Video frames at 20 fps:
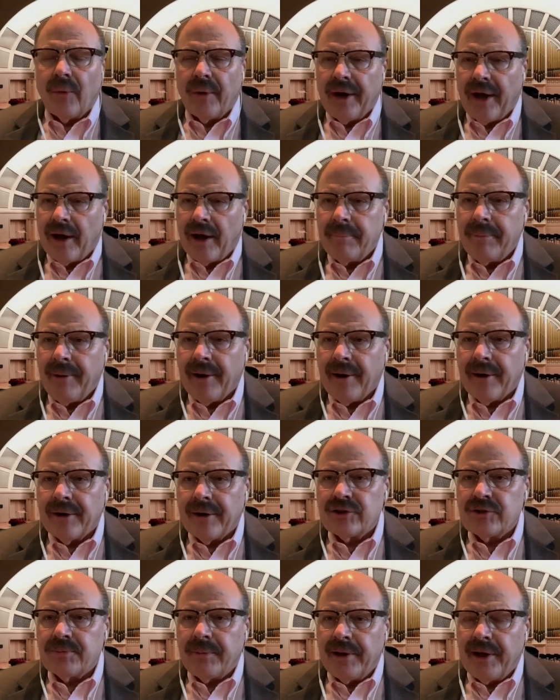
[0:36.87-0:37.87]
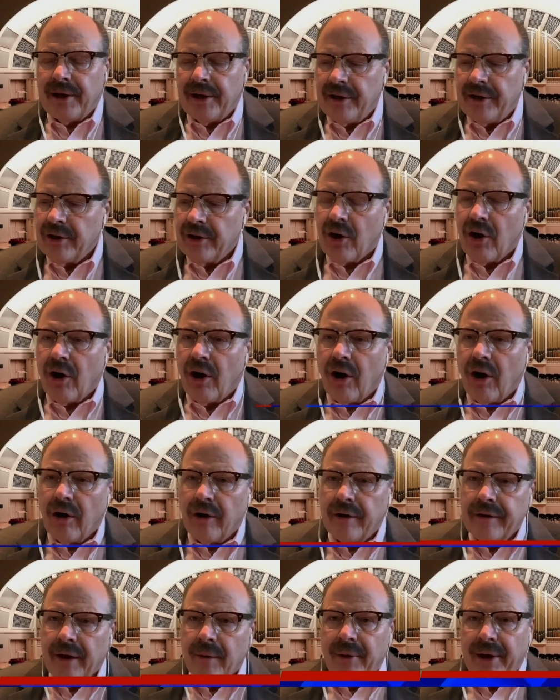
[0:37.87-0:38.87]
we had parents beginning to call,
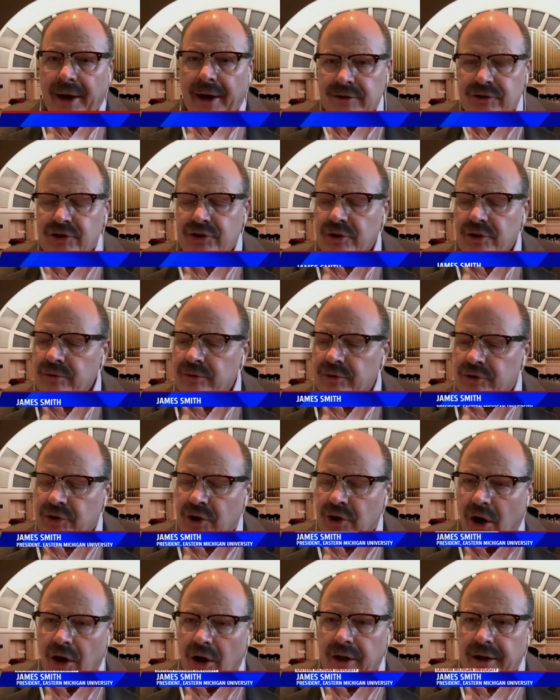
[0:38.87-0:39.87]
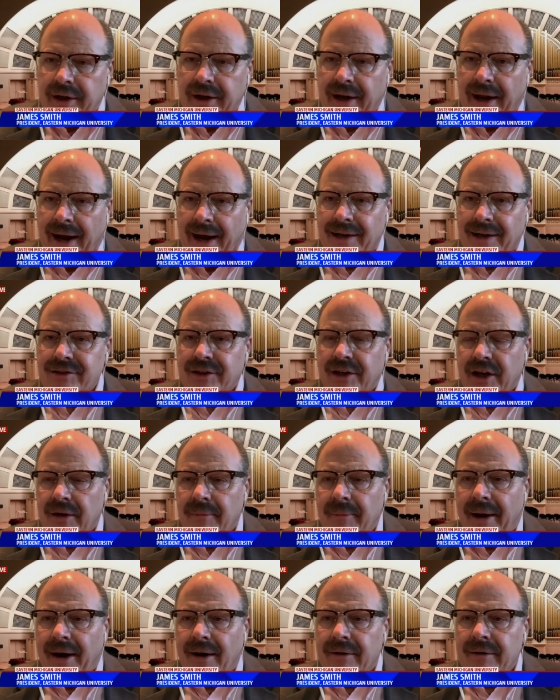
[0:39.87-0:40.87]
and then we had students calling and asking
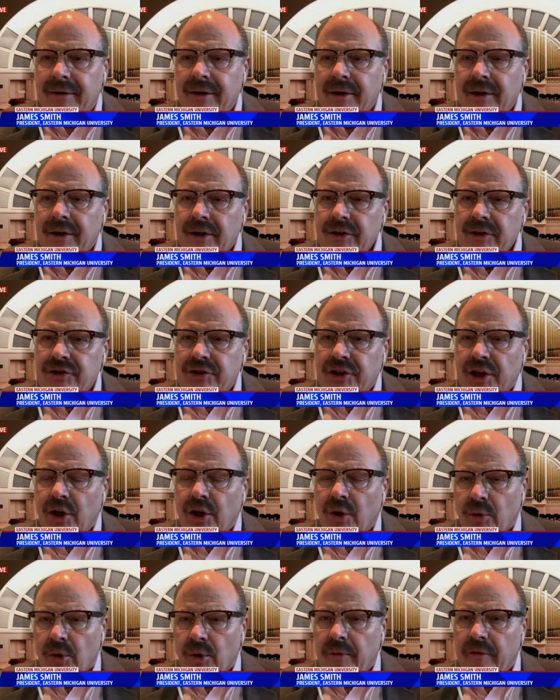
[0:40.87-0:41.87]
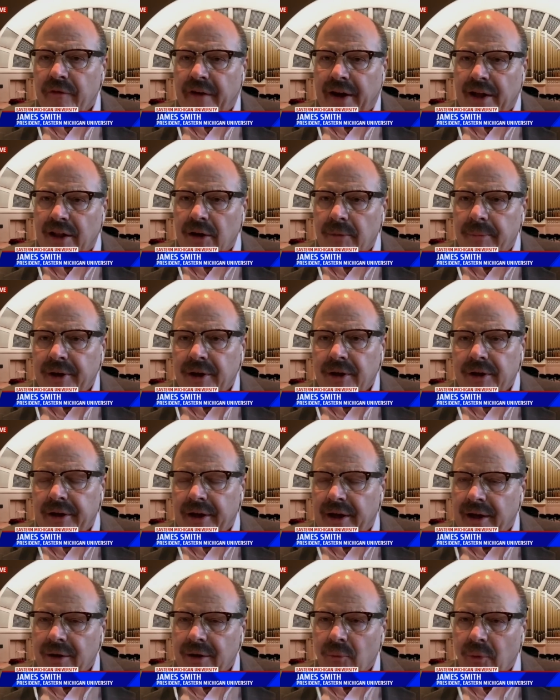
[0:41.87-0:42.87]
about single room
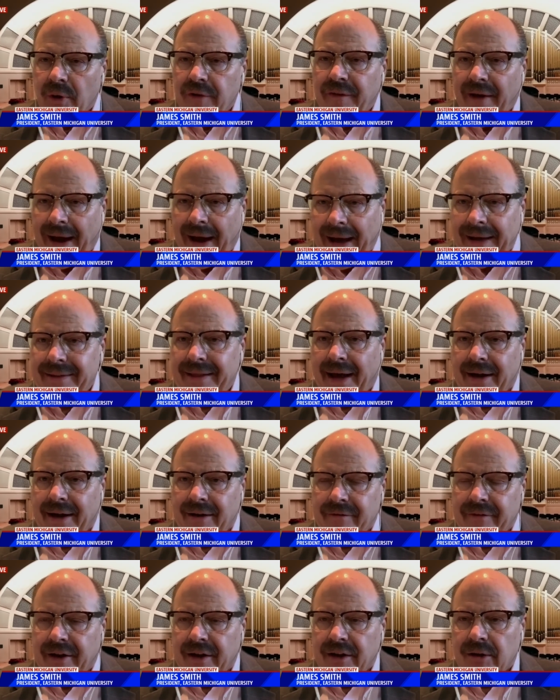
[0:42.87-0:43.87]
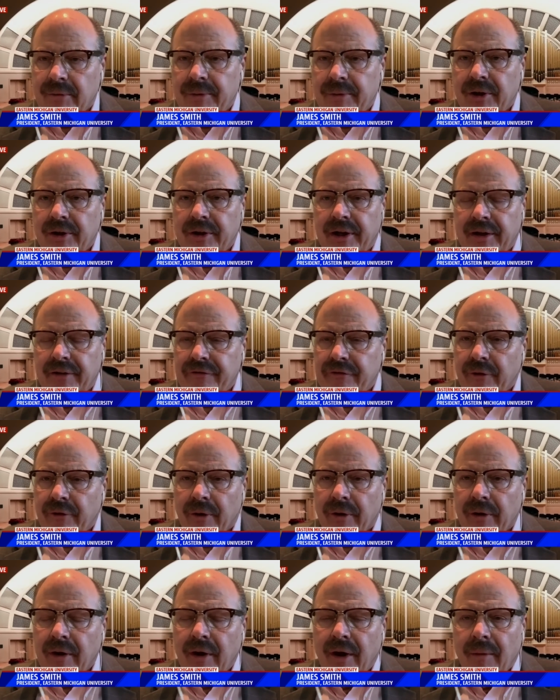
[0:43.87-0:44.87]
availability. And we've had that availability
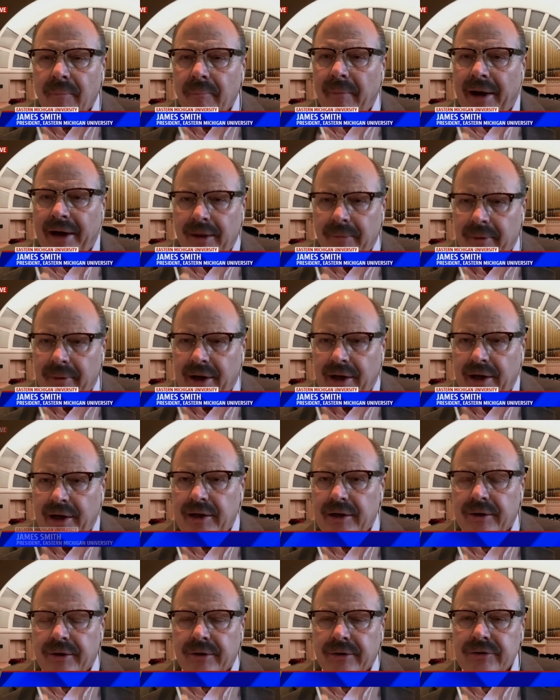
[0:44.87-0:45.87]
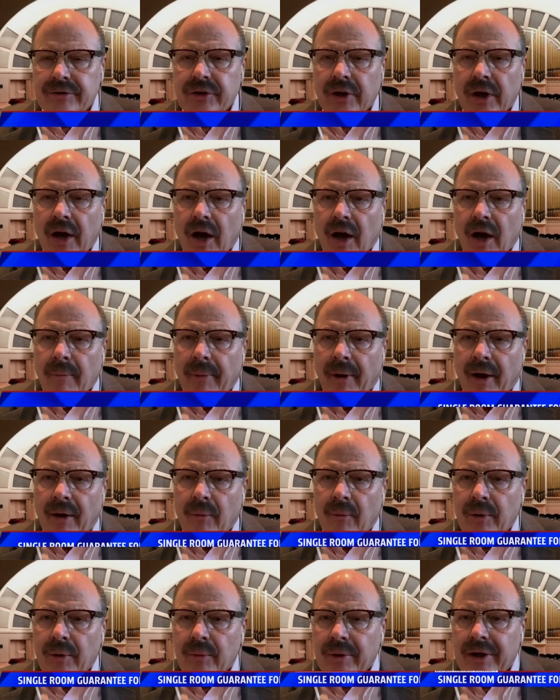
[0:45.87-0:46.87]
for many, many years. But
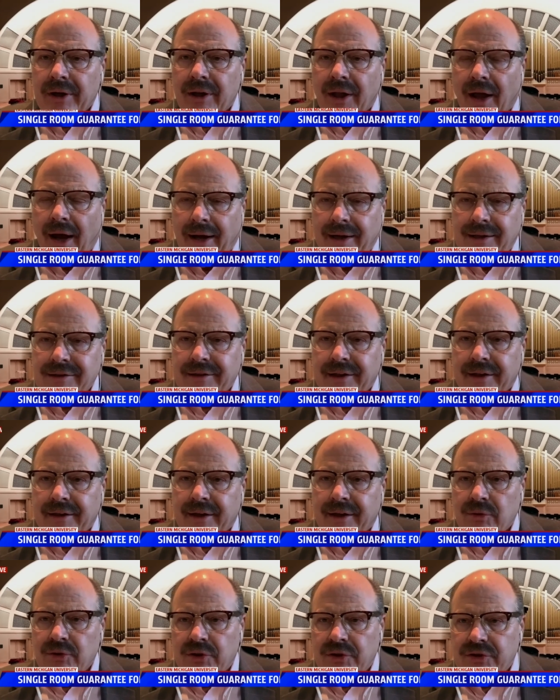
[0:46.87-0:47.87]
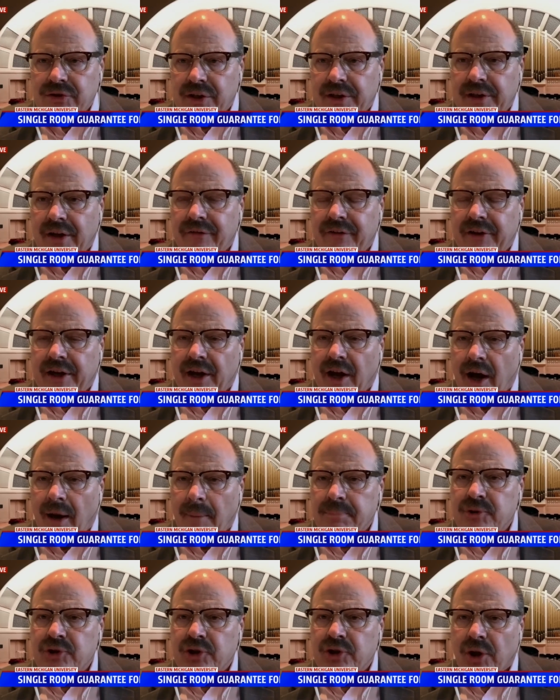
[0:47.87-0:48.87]
we realized that there was a significant
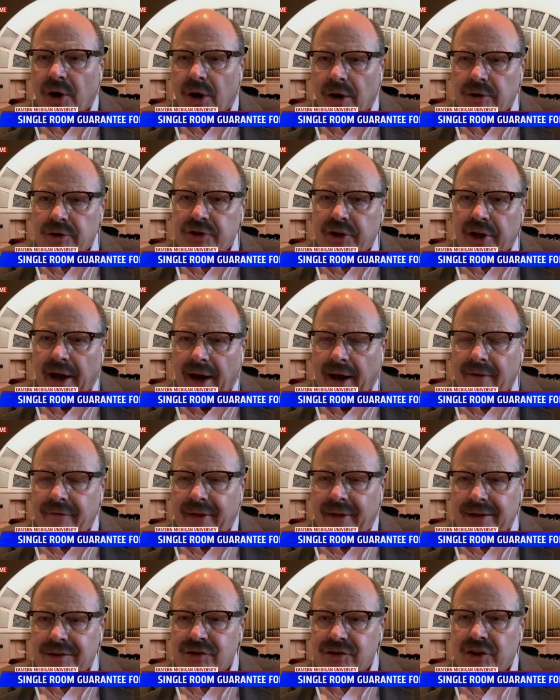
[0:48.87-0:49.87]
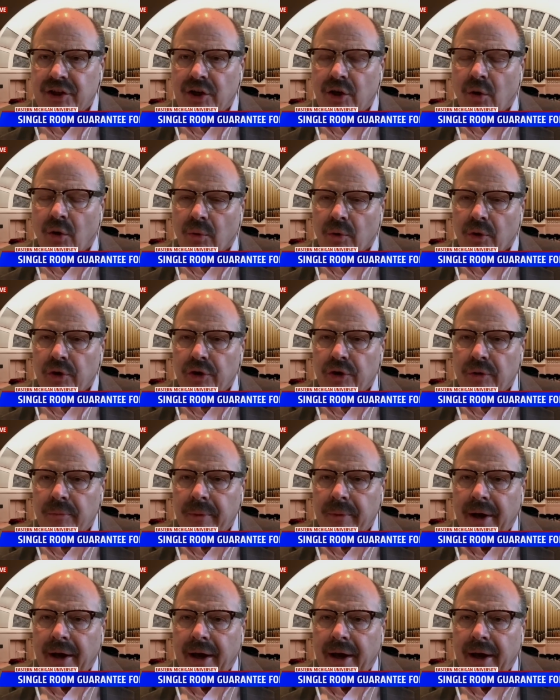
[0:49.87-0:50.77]
upcharge to have that single room.